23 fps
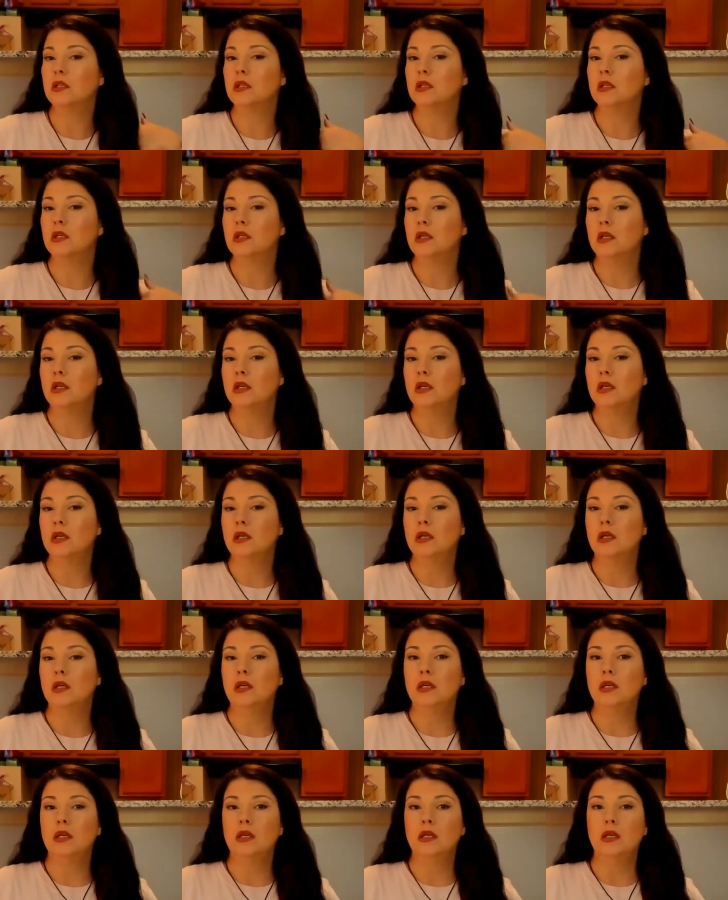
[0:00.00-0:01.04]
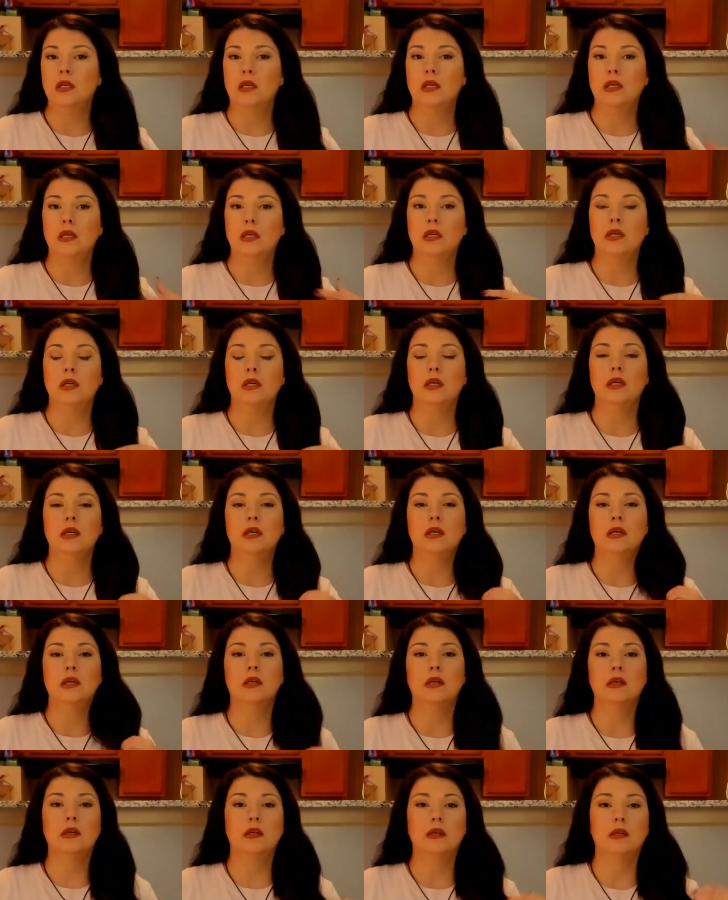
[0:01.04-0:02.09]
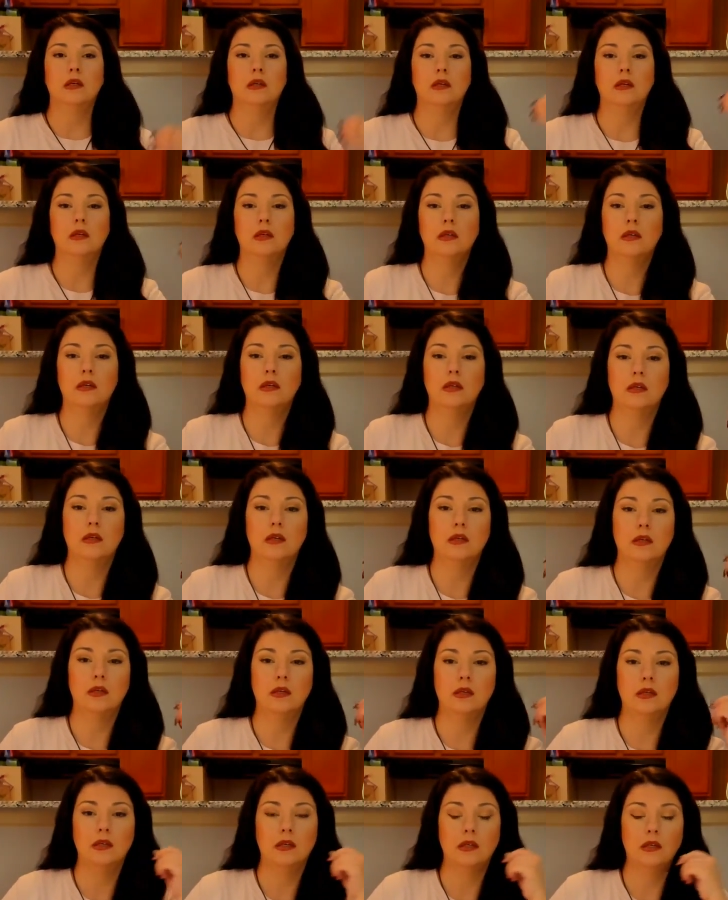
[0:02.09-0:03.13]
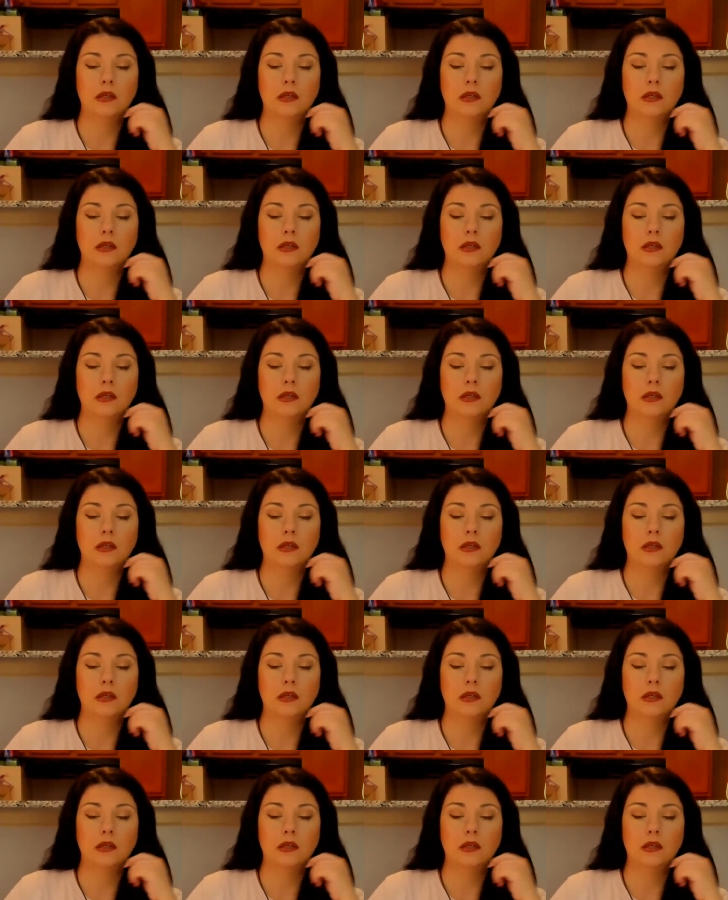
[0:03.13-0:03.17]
No one is speaking in this clip.